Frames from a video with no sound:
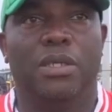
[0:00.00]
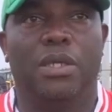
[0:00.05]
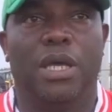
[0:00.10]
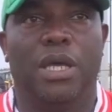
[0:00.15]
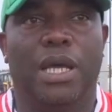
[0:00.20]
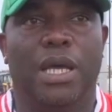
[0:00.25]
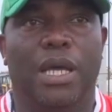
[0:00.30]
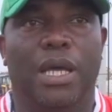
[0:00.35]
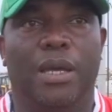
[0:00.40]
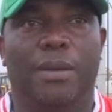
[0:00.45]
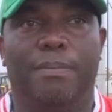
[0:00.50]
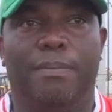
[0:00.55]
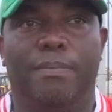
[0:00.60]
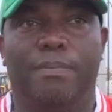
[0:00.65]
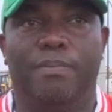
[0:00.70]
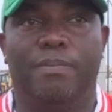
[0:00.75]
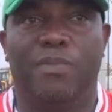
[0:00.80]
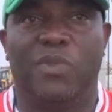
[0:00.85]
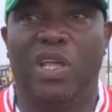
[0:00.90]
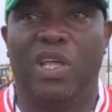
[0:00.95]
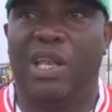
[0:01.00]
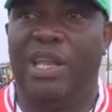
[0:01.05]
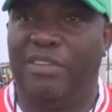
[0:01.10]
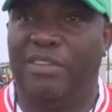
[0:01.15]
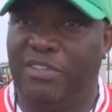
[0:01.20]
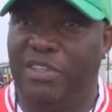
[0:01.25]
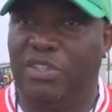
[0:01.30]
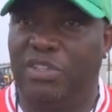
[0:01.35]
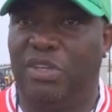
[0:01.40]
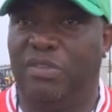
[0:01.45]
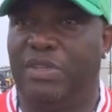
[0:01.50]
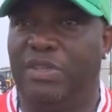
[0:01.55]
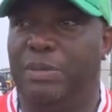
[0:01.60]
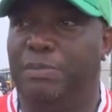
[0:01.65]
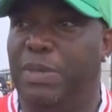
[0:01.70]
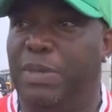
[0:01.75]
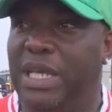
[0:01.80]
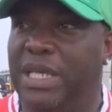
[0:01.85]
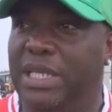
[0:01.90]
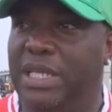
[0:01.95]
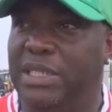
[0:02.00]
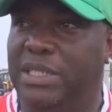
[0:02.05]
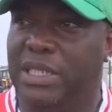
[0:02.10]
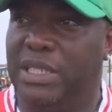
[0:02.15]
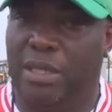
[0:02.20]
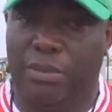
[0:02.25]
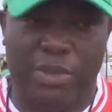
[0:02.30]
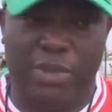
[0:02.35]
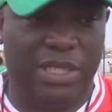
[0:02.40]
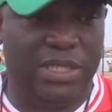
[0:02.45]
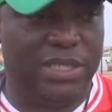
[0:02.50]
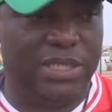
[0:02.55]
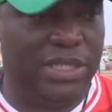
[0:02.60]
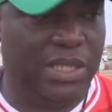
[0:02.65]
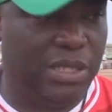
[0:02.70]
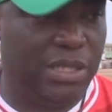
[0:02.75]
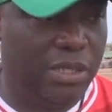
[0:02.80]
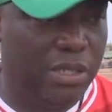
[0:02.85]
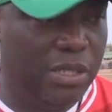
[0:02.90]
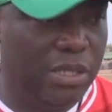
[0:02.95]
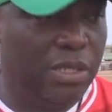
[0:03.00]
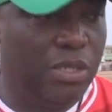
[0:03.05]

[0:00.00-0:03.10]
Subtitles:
the levels of the players, and I want to see